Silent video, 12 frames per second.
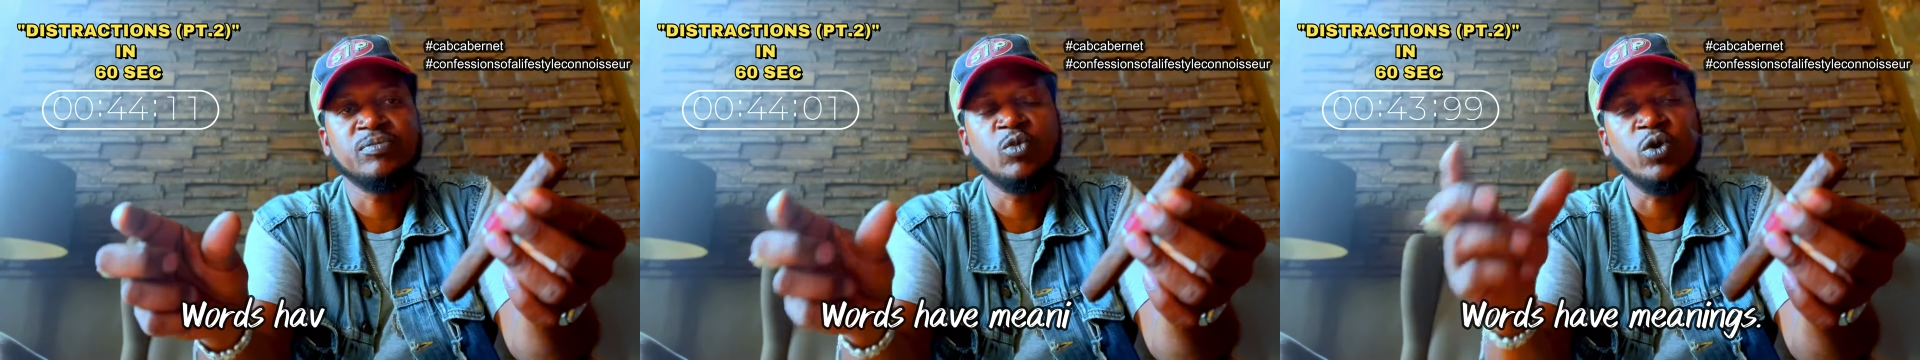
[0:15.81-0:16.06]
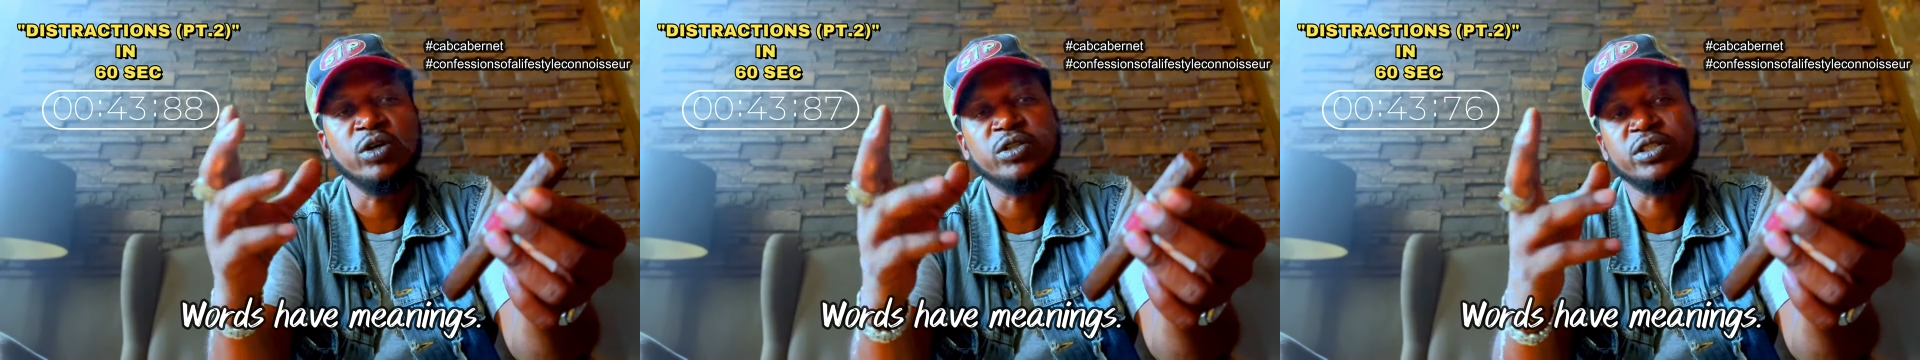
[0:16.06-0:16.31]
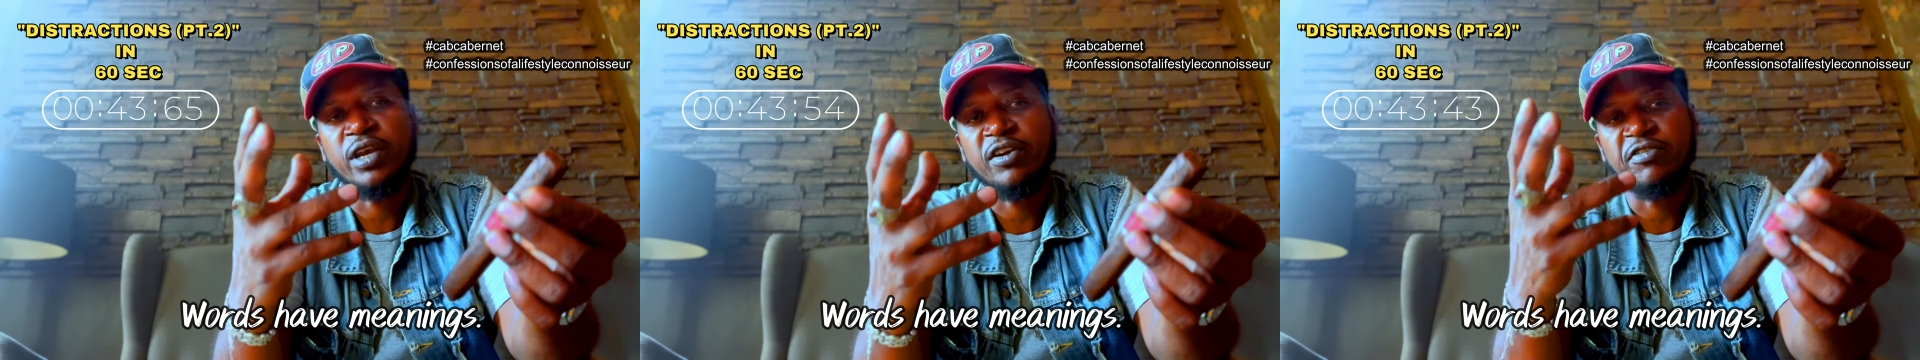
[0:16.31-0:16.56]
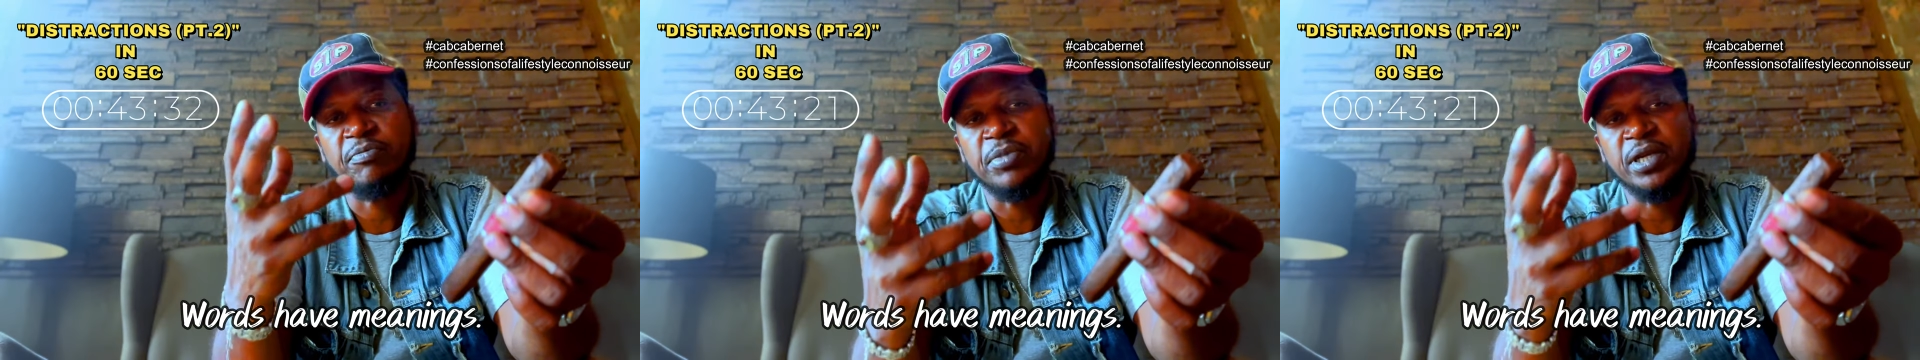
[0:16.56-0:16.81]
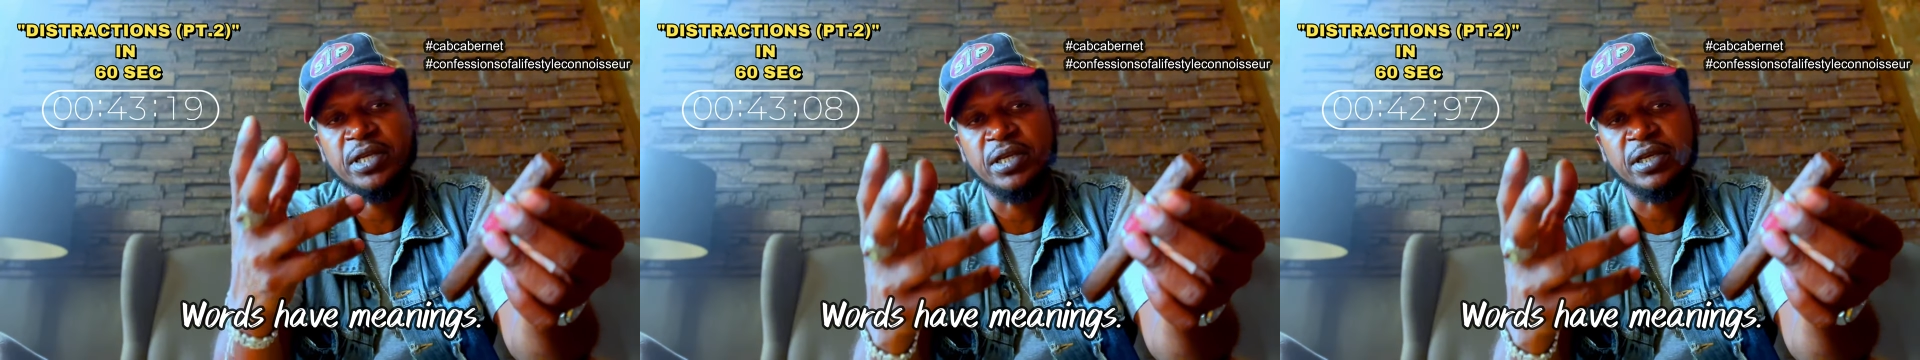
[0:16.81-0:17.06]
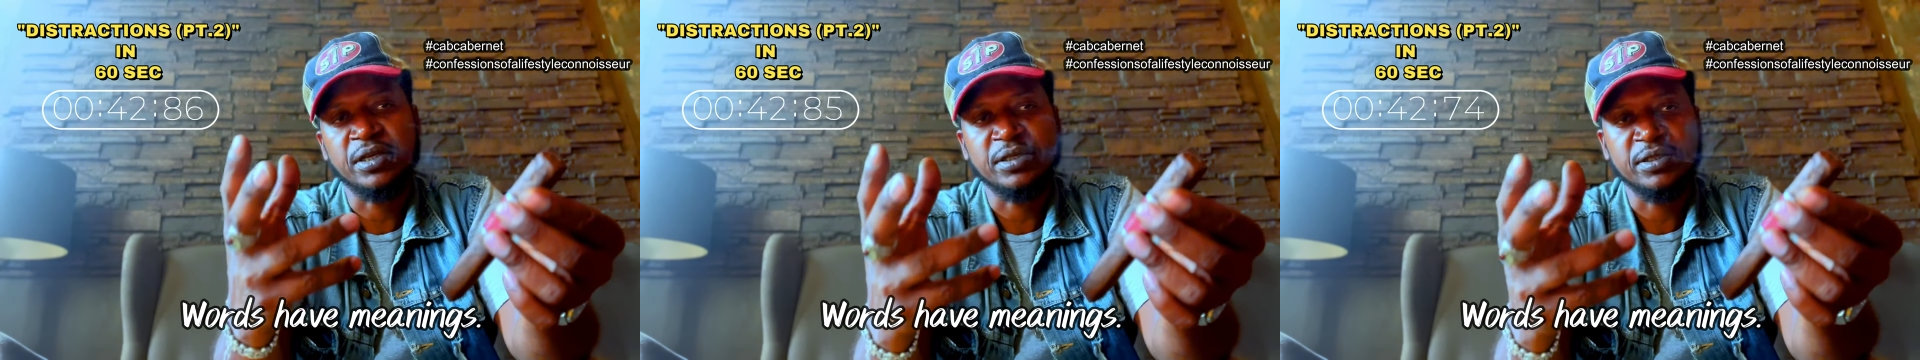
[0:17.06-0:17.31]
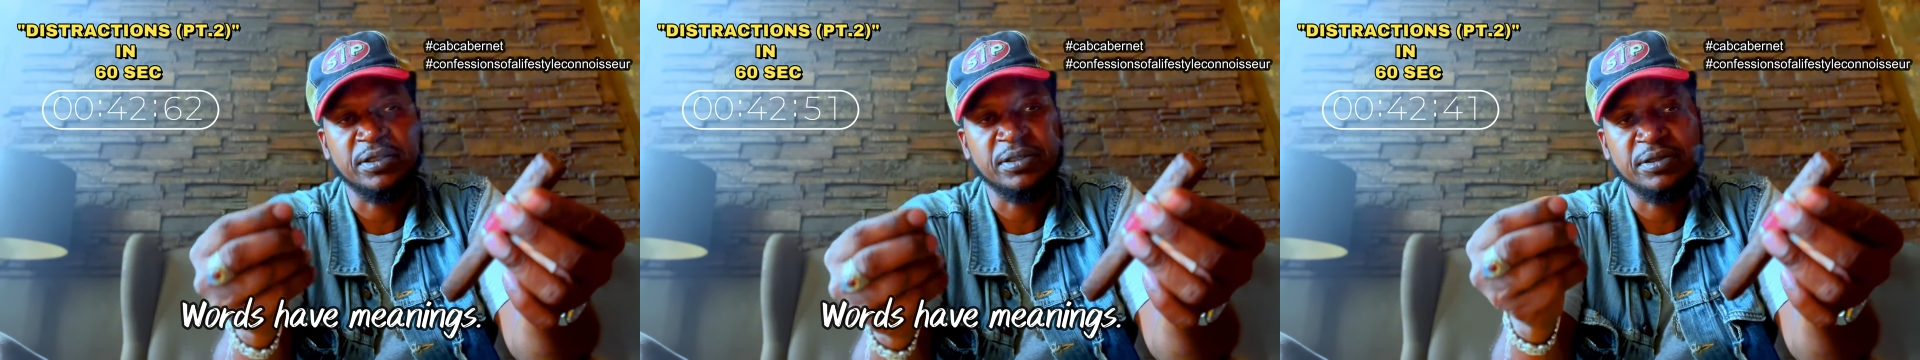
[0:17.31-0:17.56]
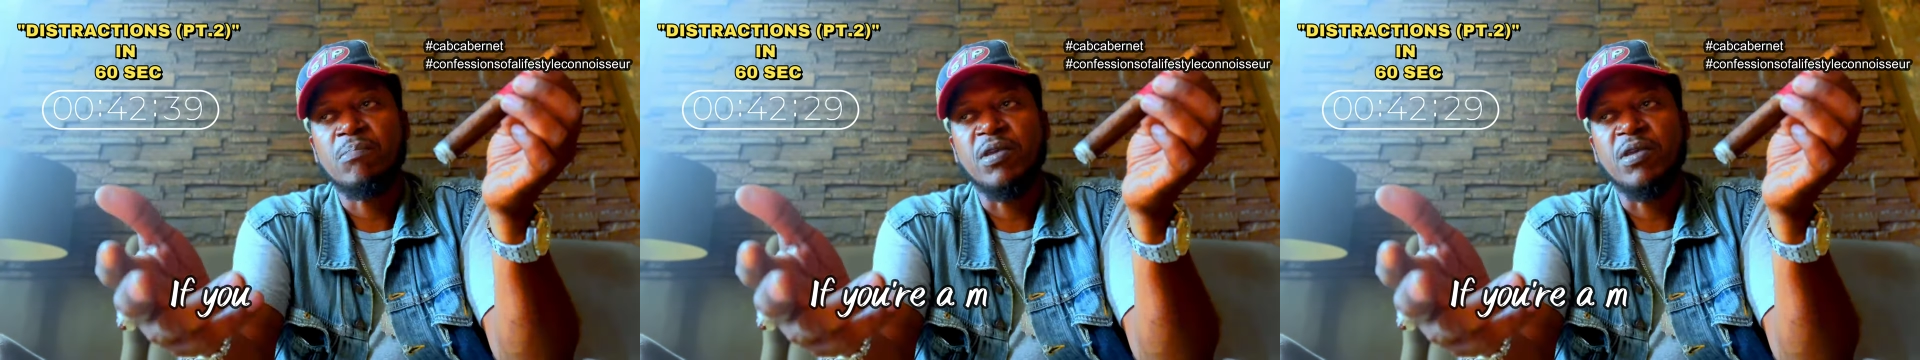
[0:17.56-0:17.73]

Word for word: Words have meanings.